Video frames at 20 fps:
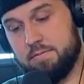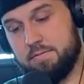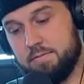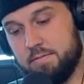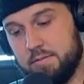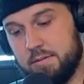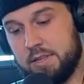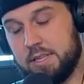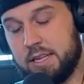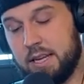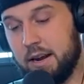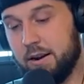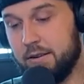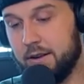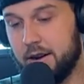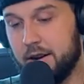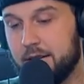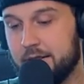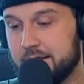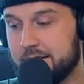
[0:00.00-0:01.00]

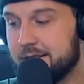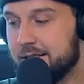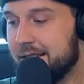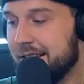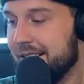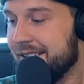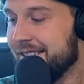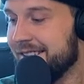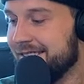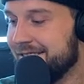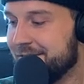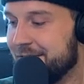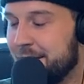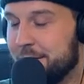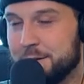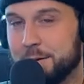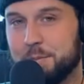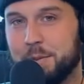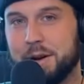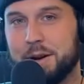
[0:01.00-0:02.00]
scary, honestly, how
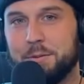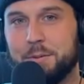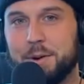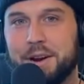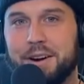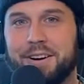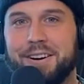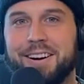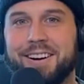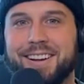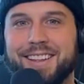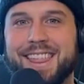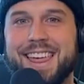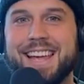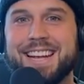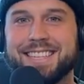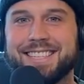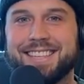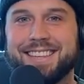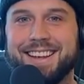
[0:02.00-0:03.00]
dependent we are on
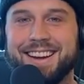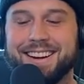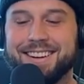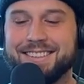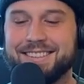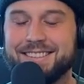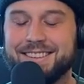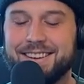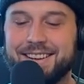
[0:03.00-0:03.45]
these things.